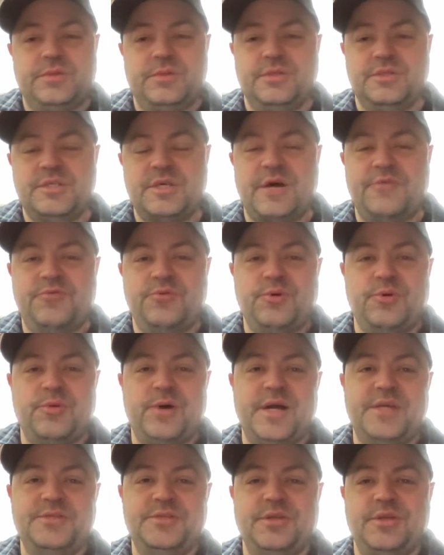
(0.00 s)
Software
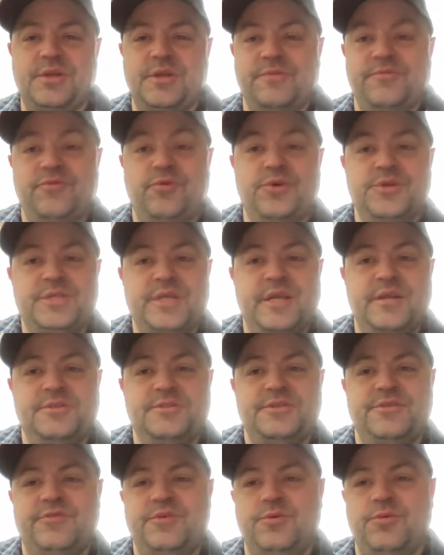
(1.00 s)
wise, you can hook up four
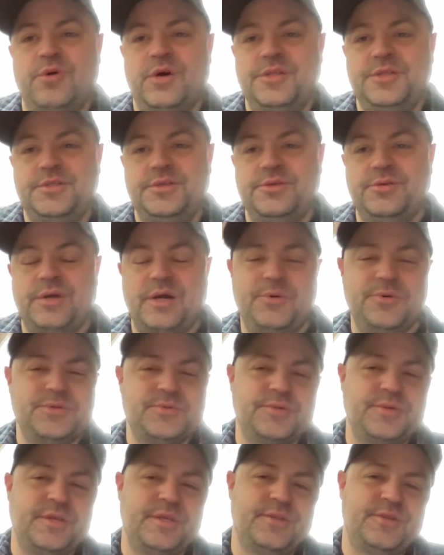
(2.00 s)
channels if you want to. I
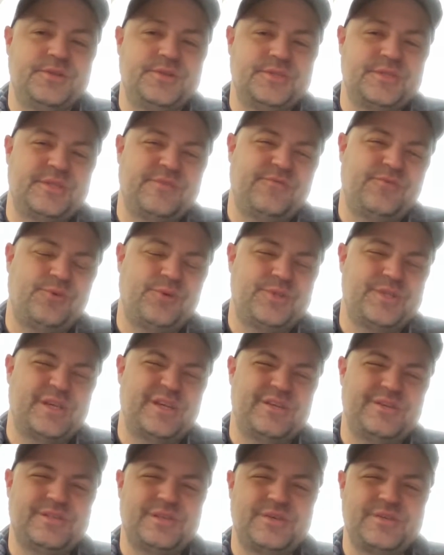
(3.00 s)
wasn't really interested in four
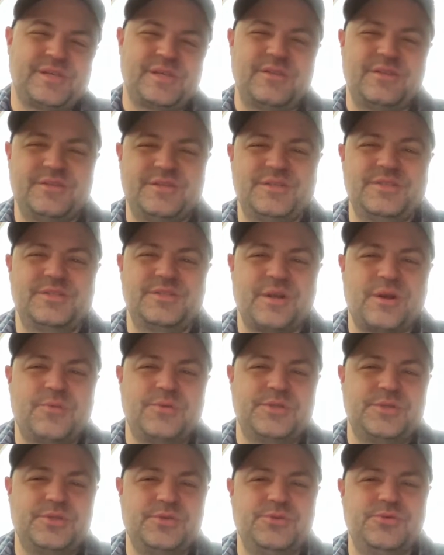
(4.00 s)
channels. I was like, let's just start
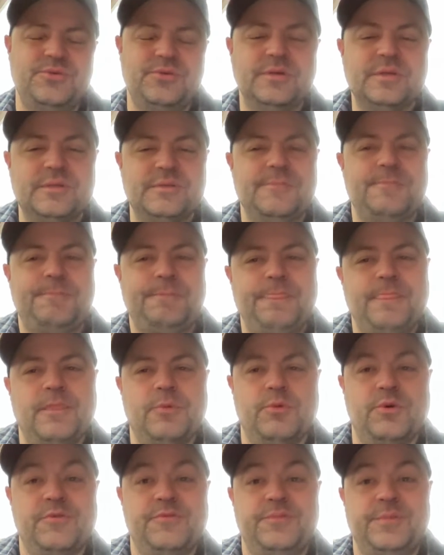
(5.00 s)
with two,
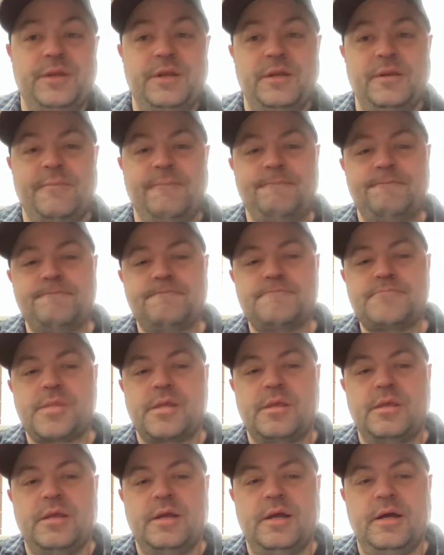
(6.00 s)
work from there.
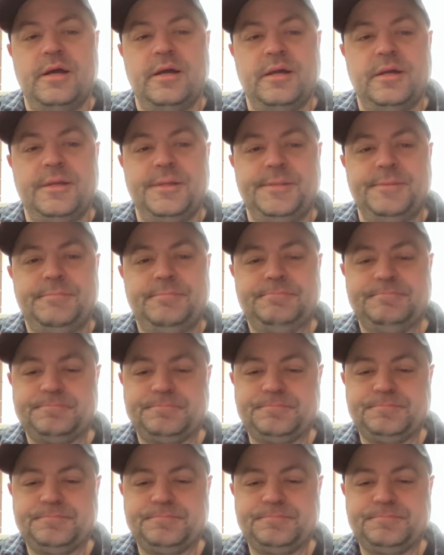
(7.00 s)
Um,